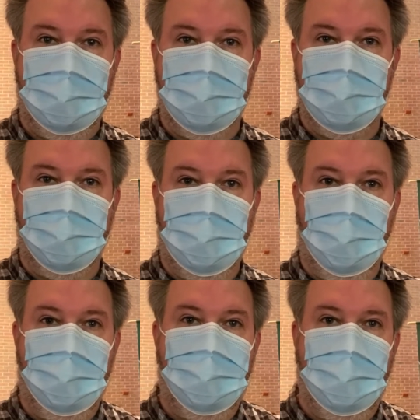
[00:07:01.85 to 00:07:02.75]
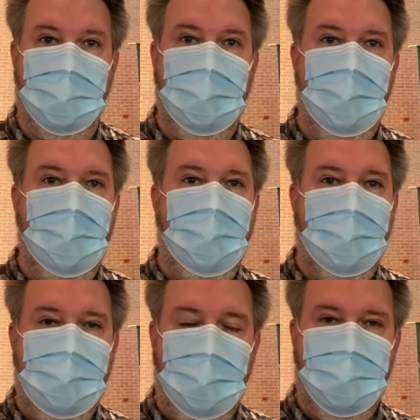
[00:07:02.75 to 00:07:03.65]
this reopening, I
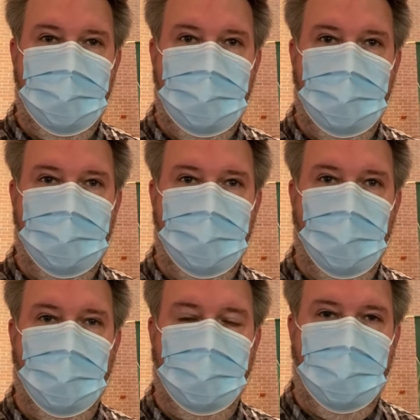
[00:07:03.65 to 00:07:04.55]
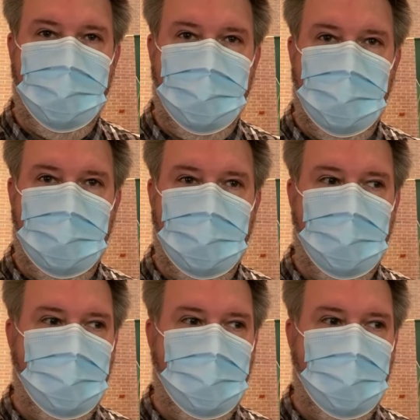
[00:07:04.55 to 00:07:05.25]
can't think of a more loving